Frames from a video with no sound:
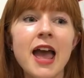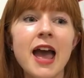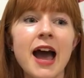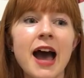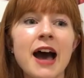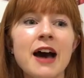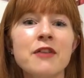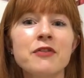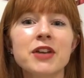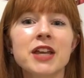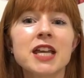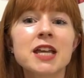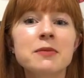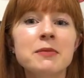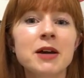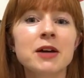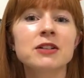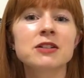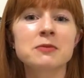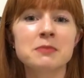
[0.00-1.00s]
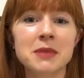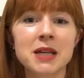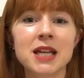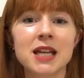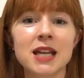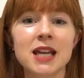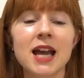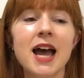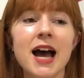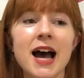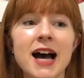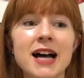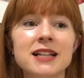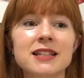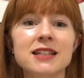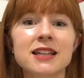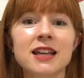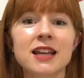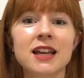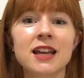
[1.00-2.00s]
have emailed me
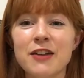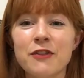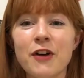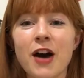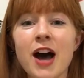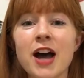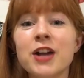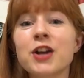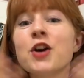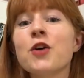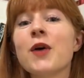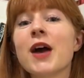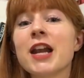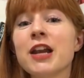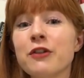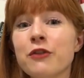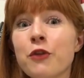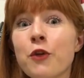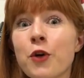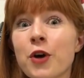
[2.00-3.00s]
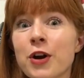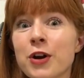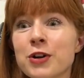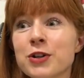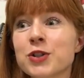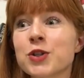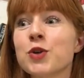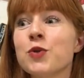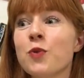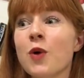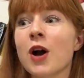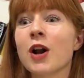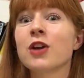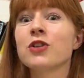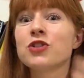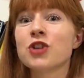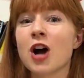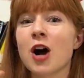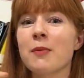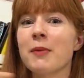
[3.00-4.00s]
asking if I know any foreigners who want a
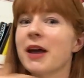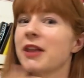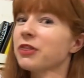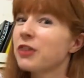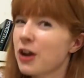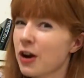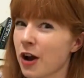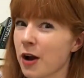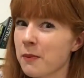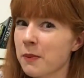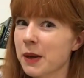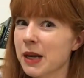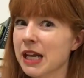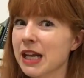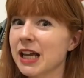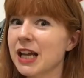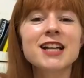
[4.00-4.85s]
job at their company.